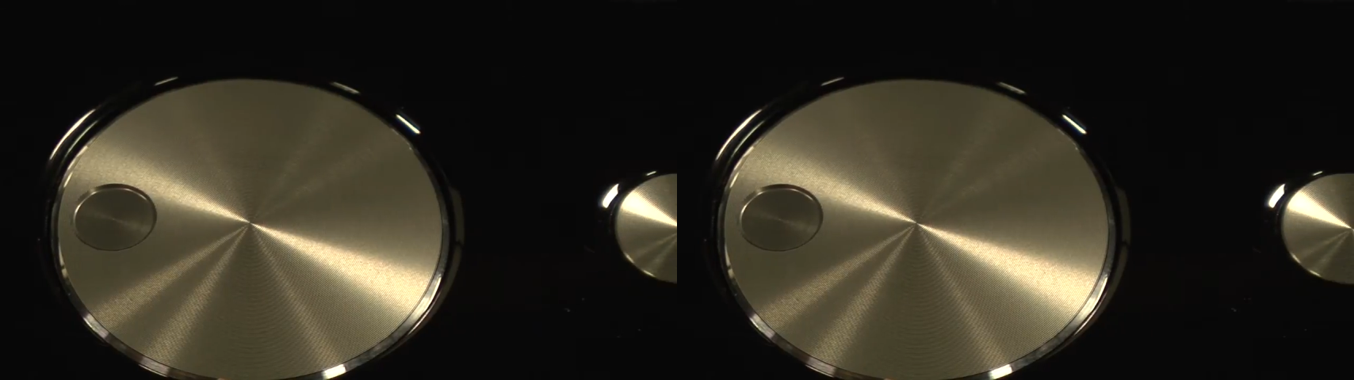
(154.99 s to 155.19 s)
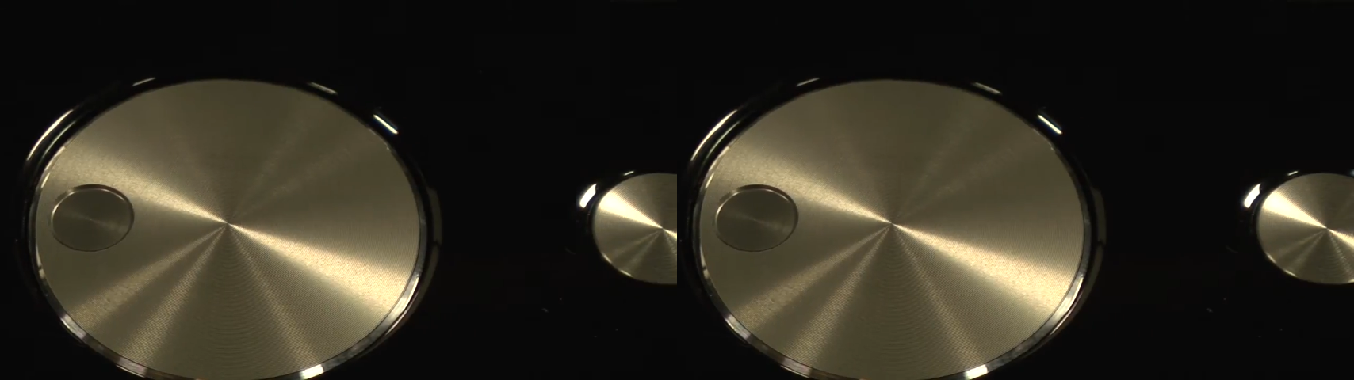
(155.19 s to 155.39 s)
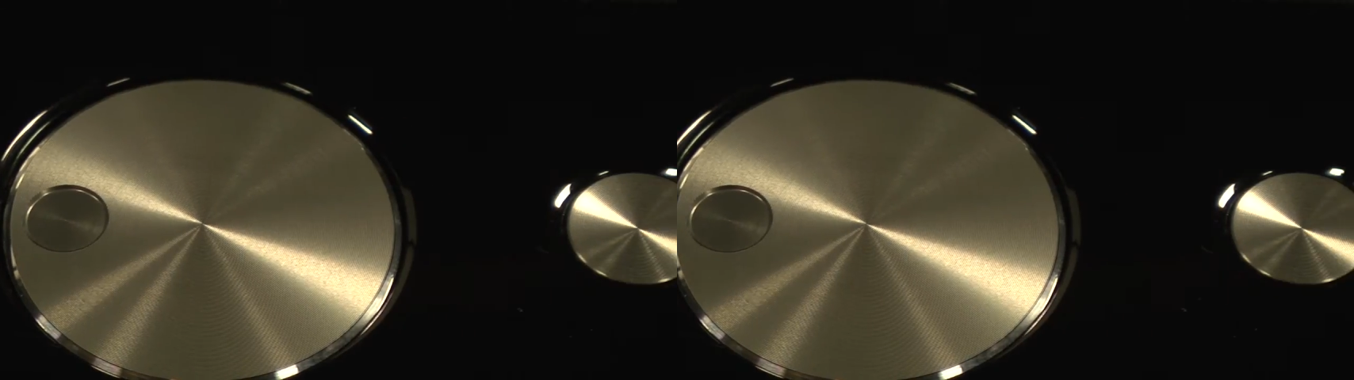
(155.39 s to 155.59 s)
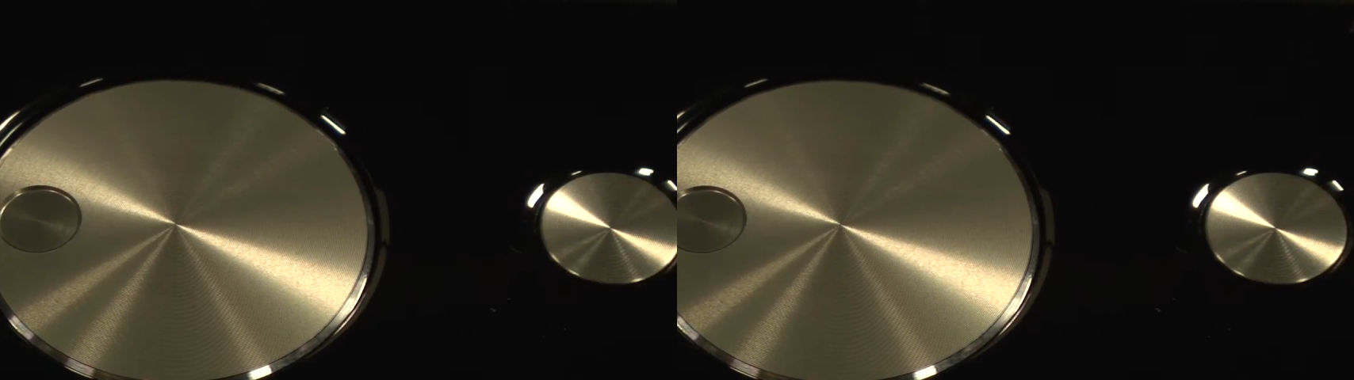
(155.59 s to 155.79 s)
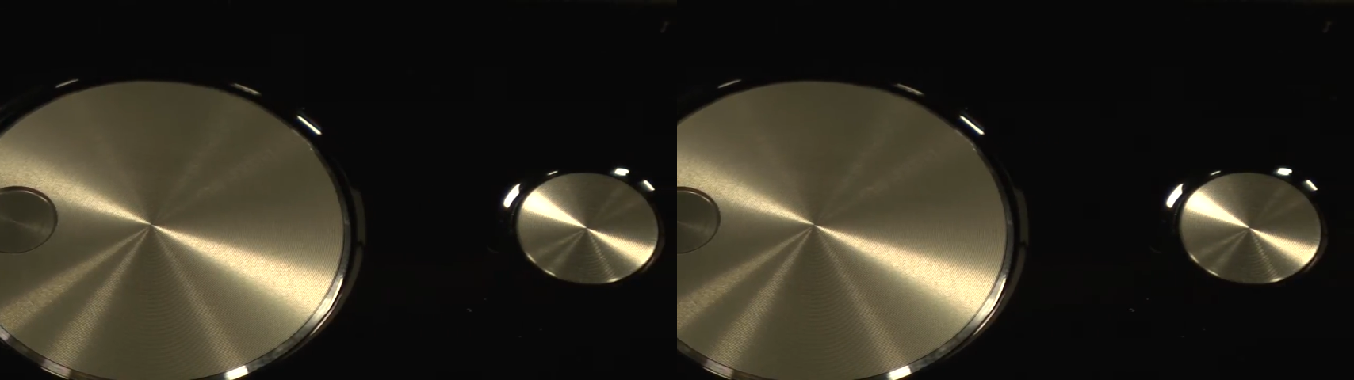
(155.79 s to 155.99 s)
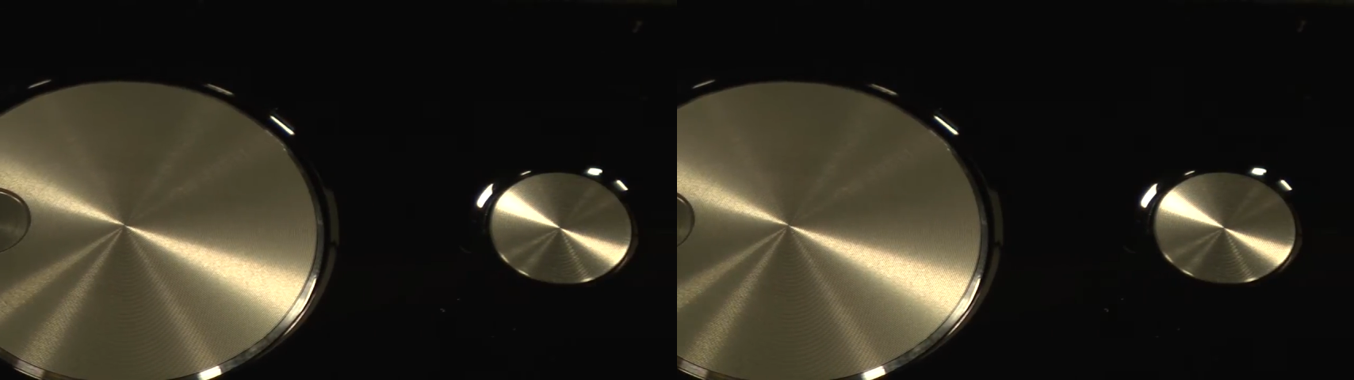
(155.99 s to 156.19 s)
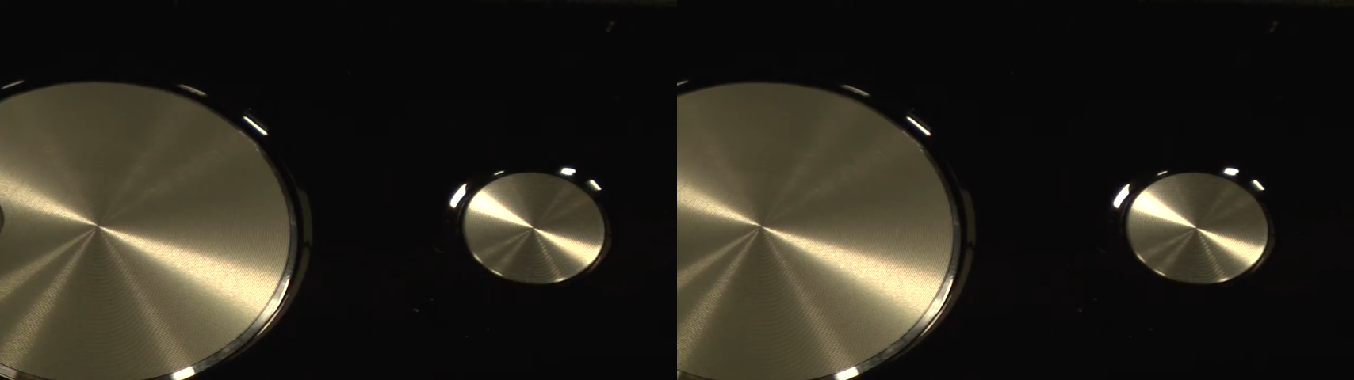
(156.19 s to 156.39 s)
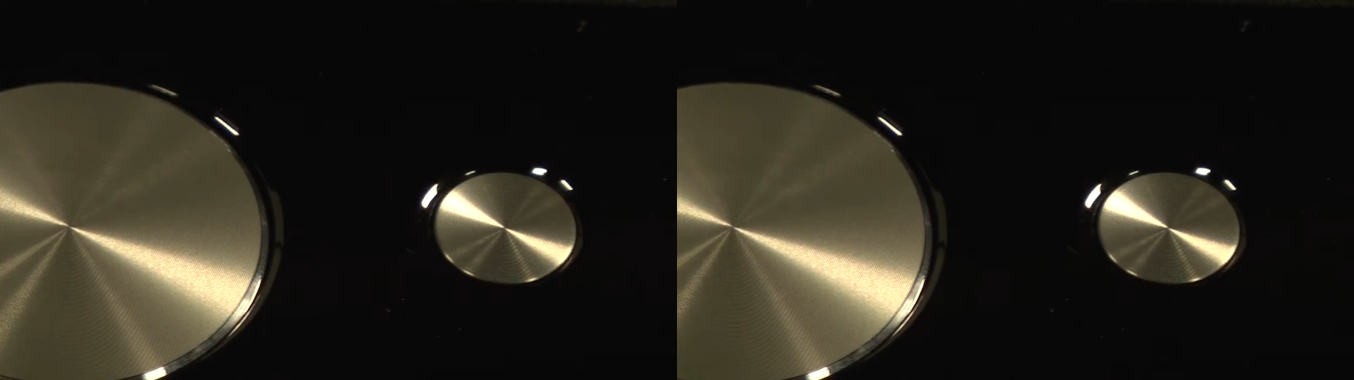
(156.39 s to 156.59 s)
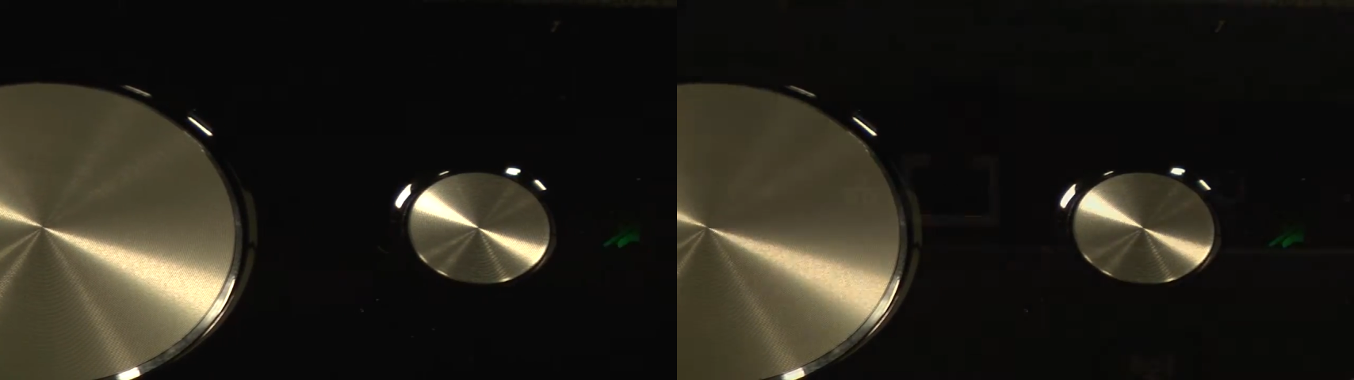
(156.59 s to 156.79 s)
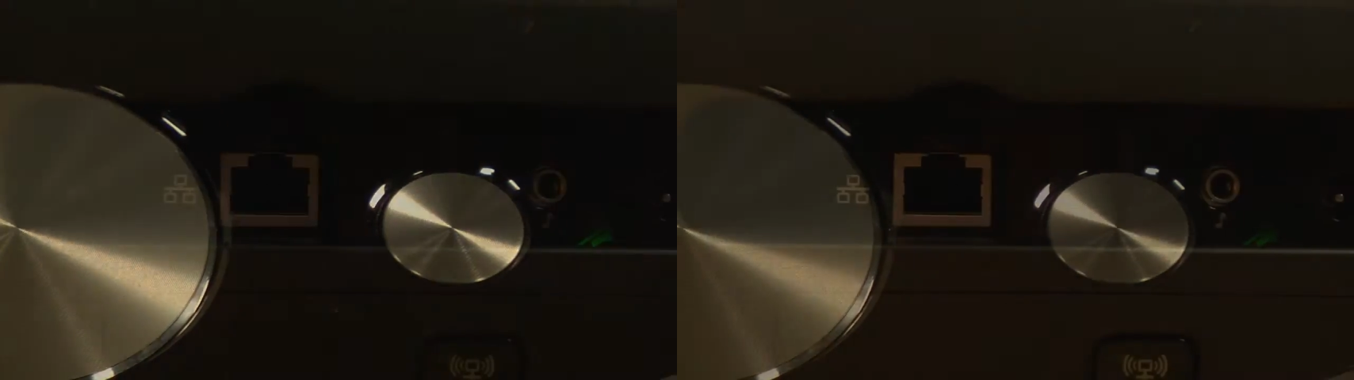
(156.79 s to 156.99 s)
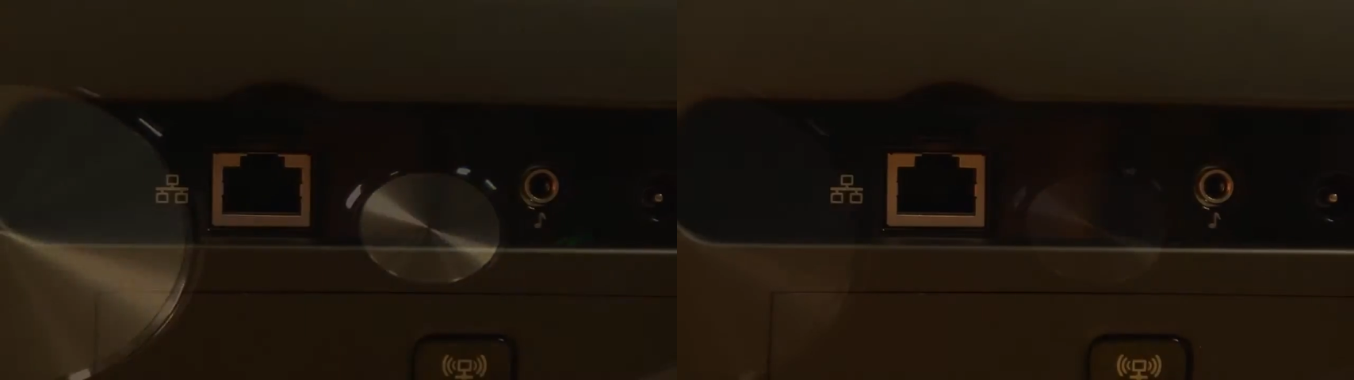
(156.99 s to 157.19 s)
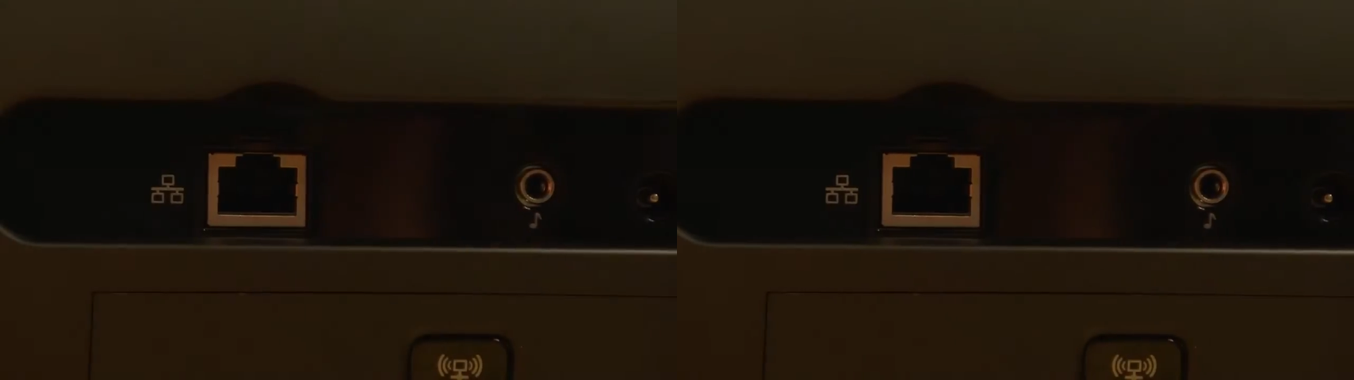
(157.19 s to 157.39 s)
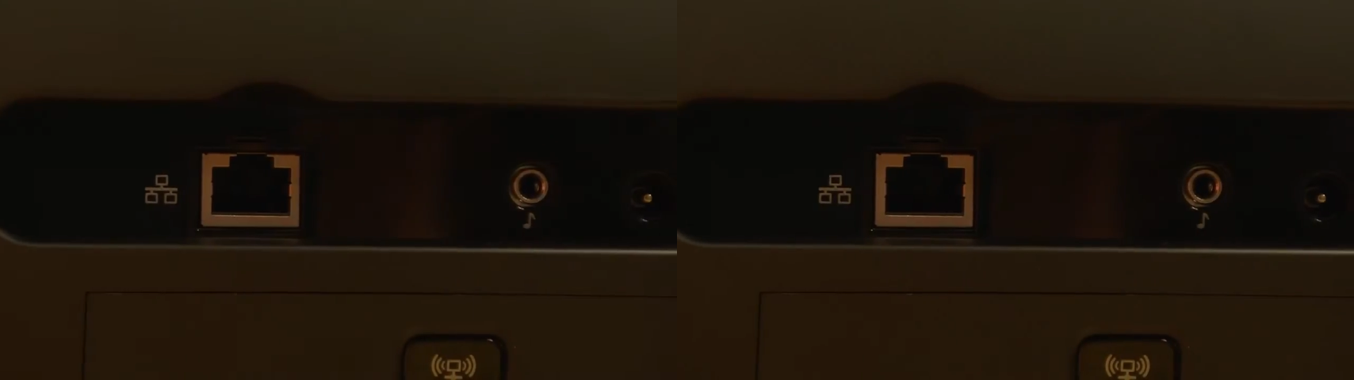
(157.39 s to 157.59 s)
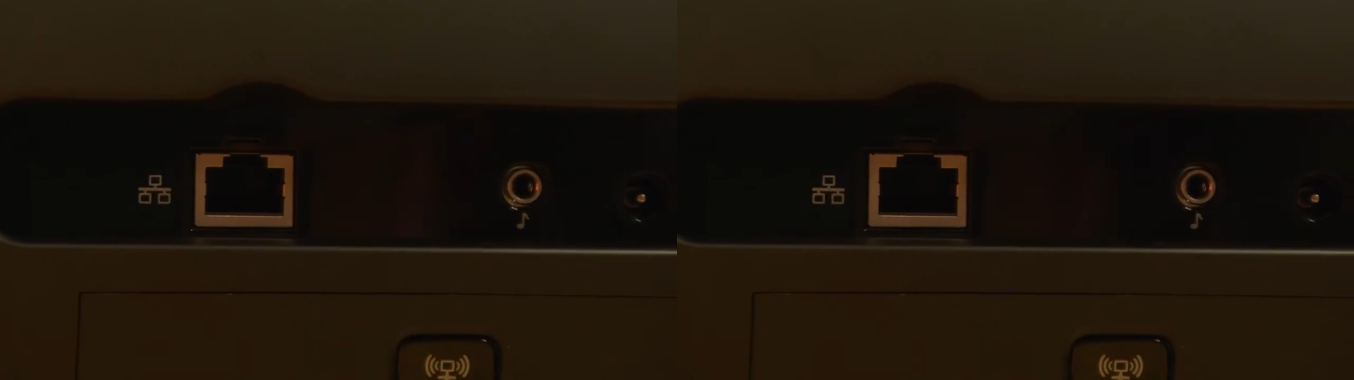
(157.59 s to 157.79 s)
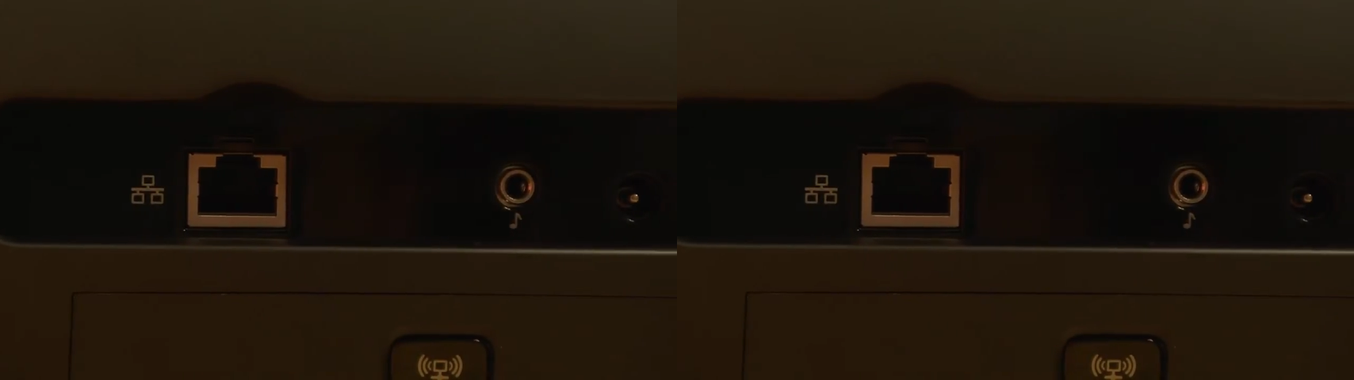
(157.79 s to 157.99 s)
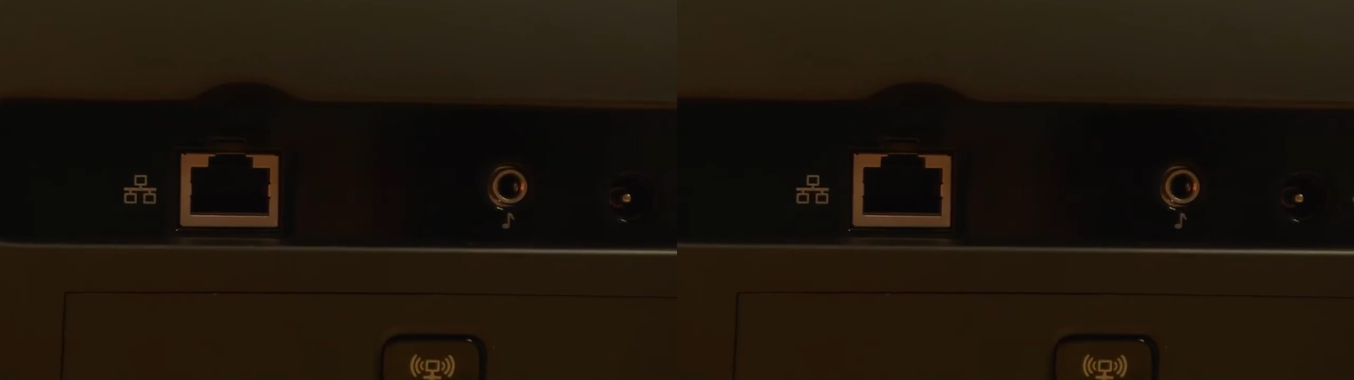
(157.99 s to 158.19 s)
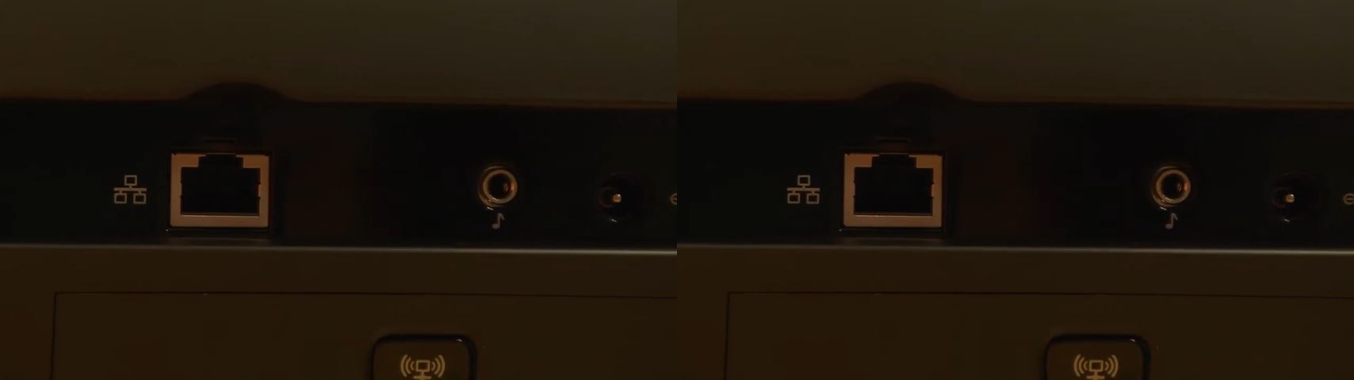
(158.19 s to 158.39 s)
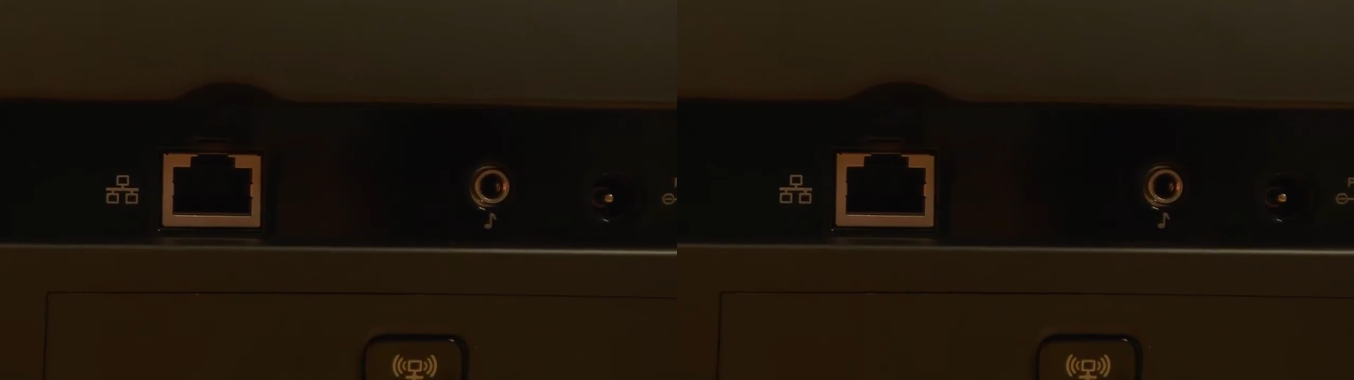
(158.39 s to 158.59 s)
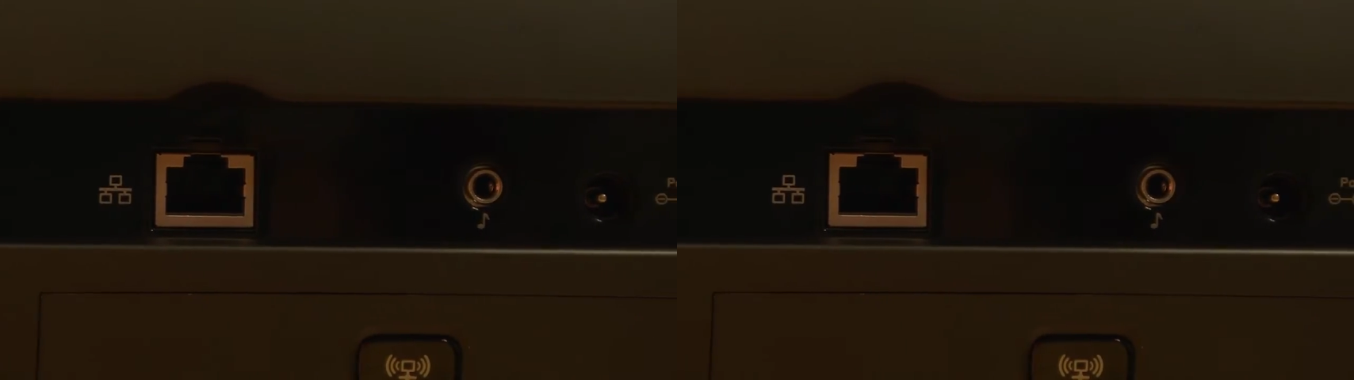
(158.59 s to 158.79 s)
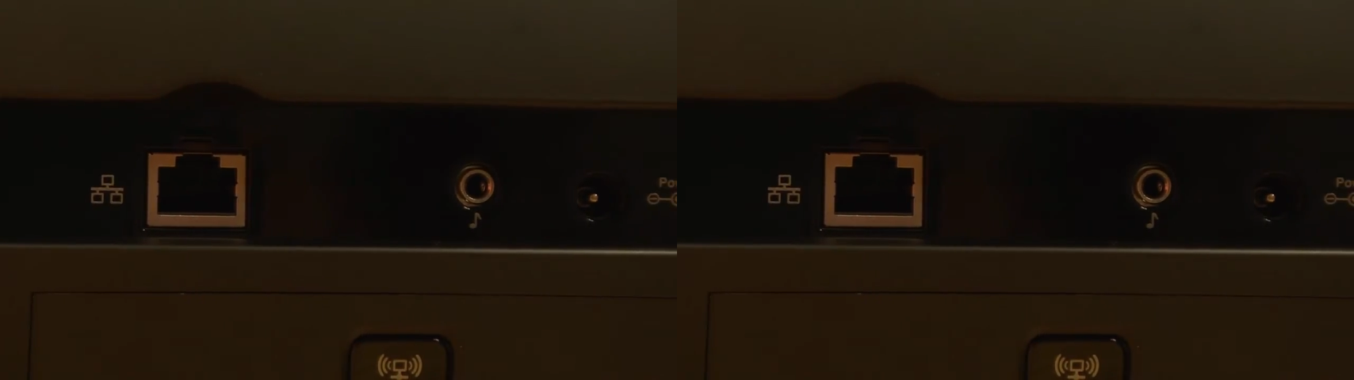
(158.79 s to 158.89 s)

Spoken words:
[unreadable: no face in view]